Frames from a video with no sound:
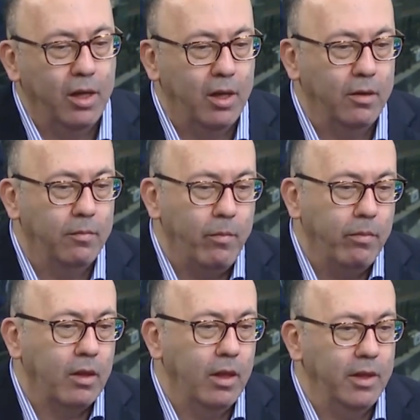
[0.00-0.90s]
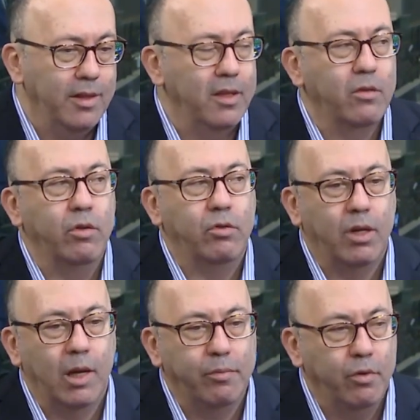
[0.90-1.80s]
And this is going
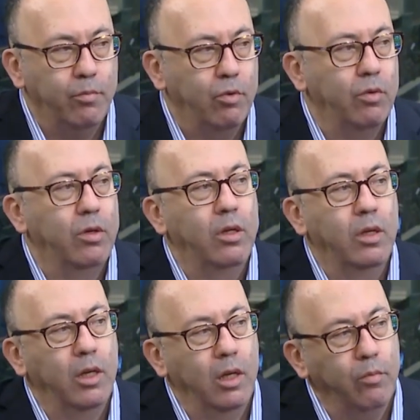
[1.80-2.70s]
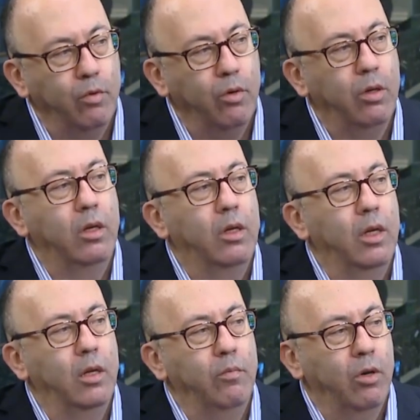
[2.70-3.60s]
to happen more and more
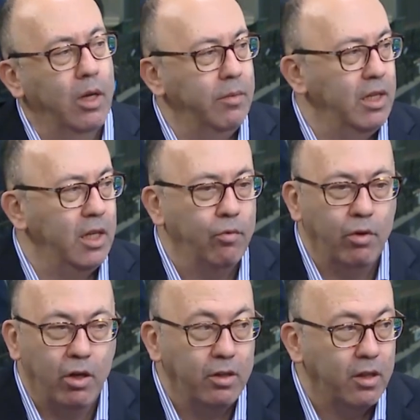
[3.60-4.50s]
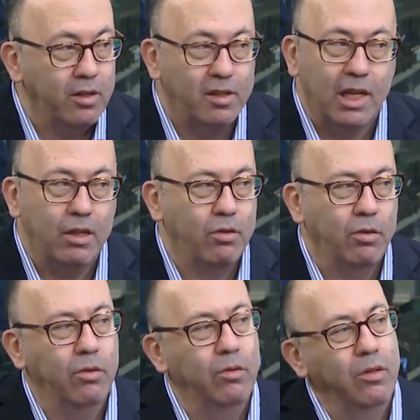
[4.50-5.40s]
and more. I mean, Iran does that
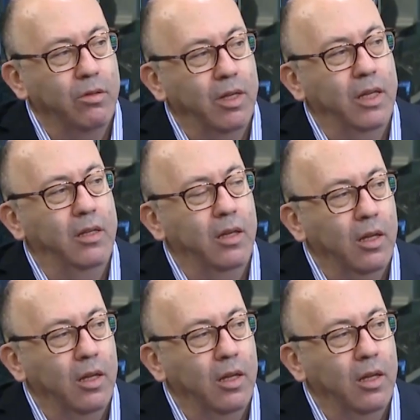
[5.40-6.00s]
too, right?